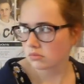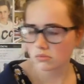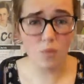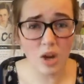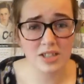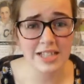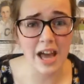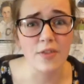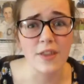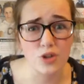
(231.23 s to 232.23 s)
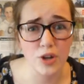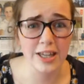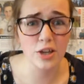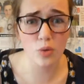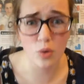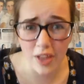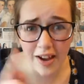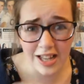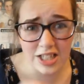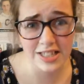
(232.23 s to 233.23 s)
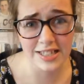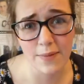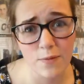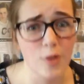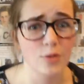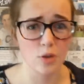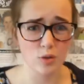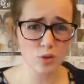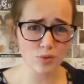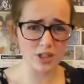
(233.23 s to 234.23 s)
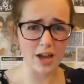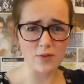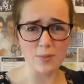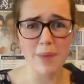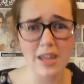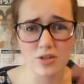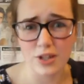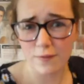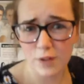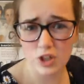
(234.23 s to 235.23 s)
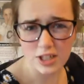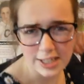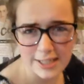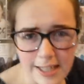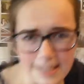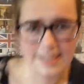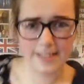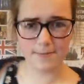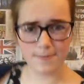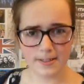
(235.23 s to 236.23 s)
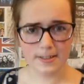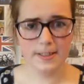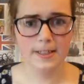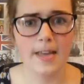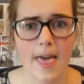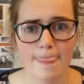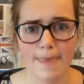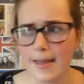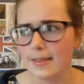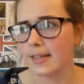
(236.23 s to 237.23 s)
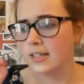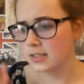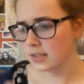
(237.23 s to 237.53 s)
I've worked it out, they're tricking you all, they're actually the same photo, you just have to make yourself look decisive. And then,